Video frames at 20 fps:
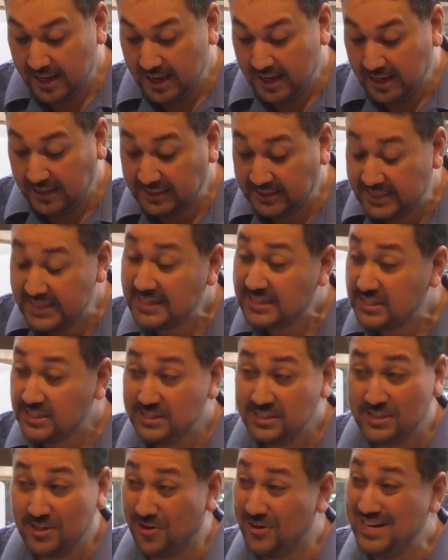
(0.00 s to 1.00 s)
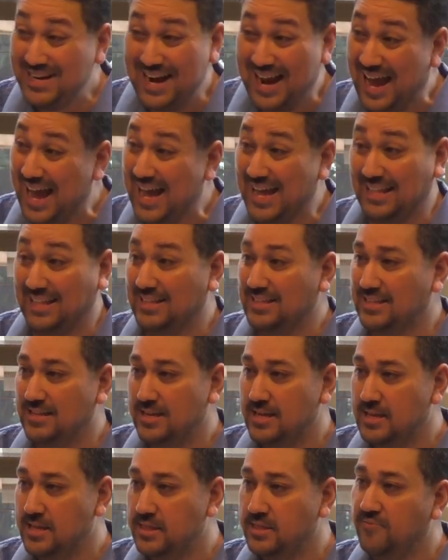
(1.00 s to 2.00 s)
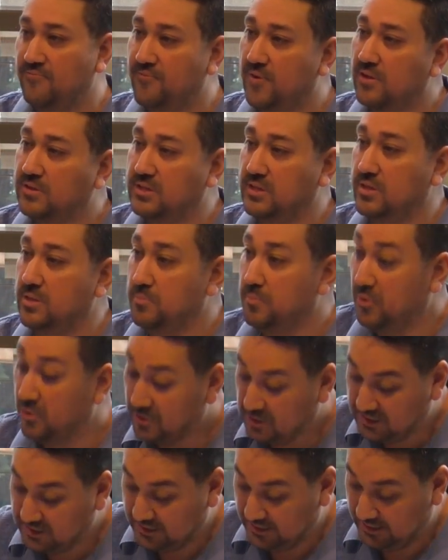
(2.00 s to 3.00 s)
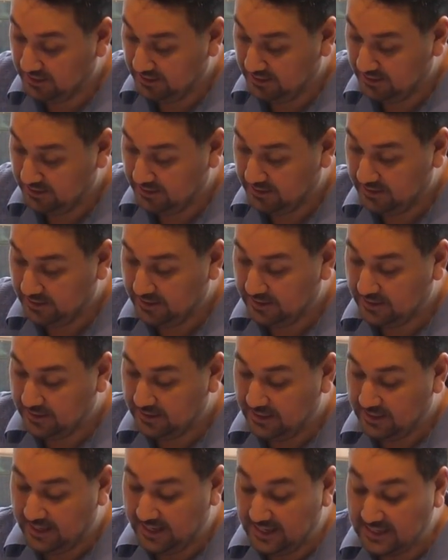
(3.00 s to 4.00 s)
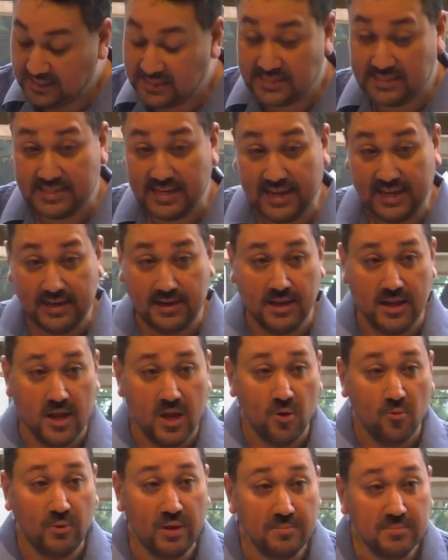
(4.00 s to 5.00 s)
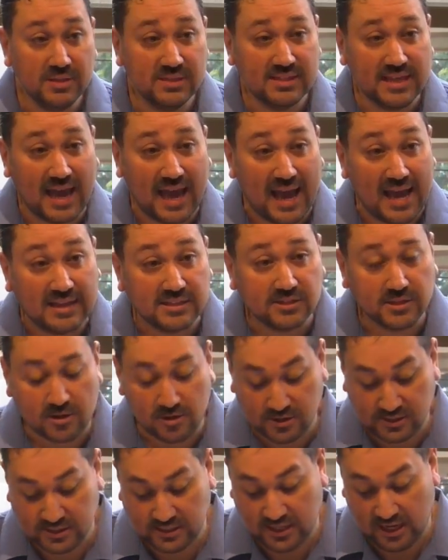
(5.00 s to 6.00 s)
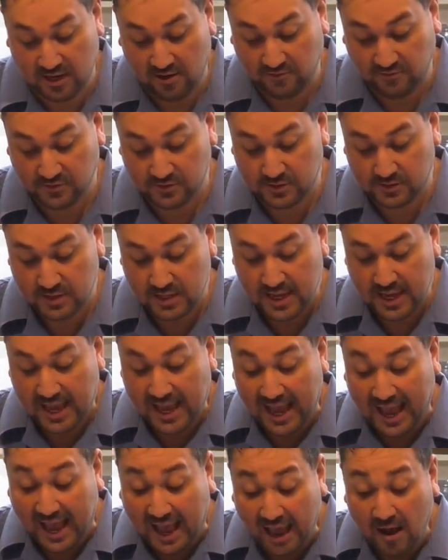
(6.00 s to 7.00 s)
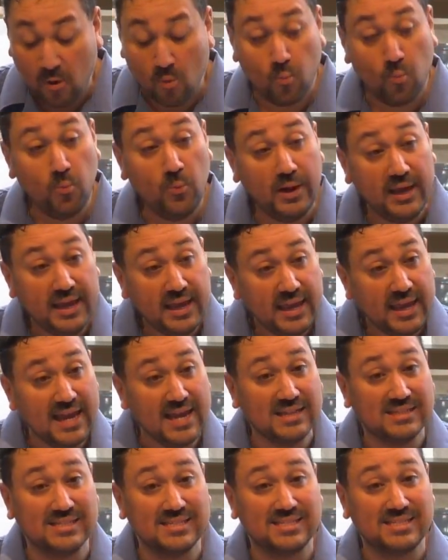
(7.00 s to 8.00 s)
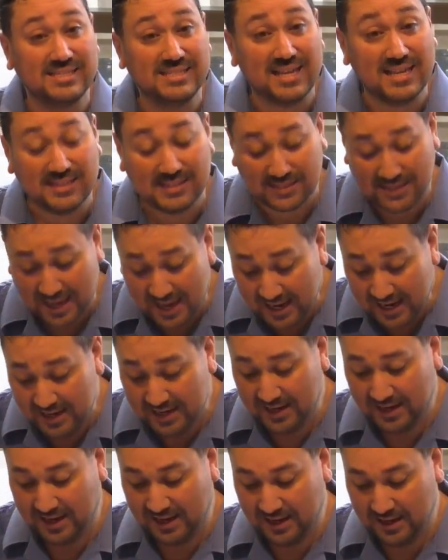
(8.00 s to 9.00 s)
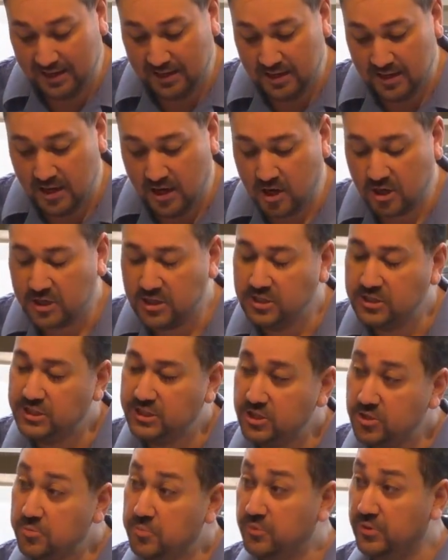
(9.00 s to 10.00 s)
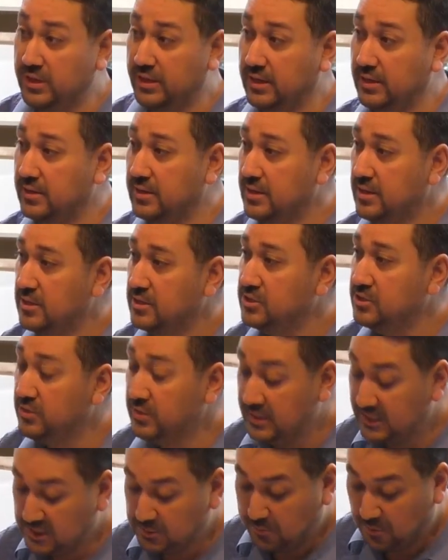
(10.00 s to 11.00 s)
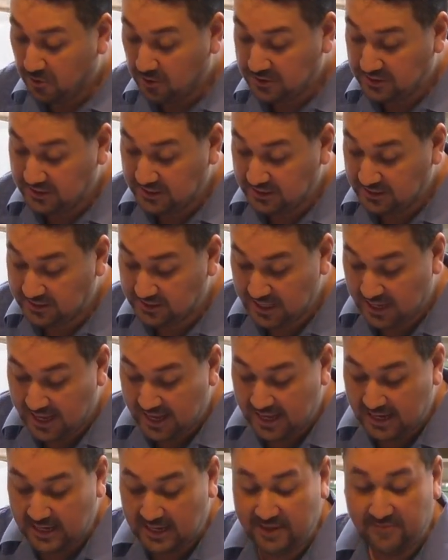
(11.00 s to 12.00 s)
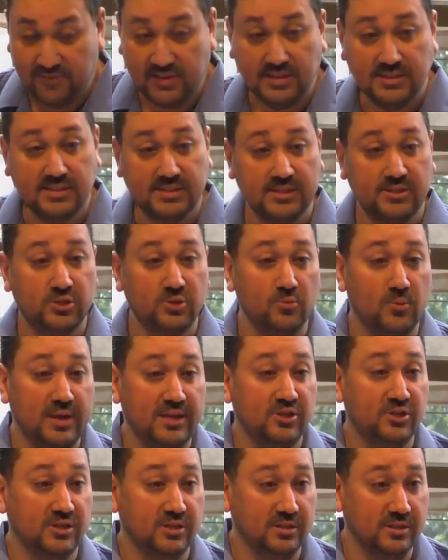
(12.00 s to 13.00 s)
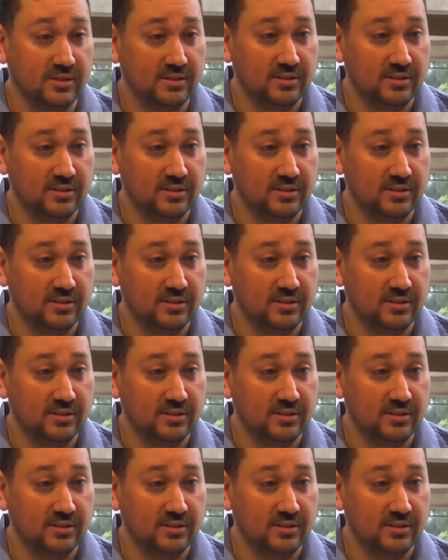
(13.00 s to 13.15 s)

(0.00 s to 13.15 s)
Addictions are not the fault of the person. Instead, we must ask ourselves how we as a society are contributing to this person's living situation.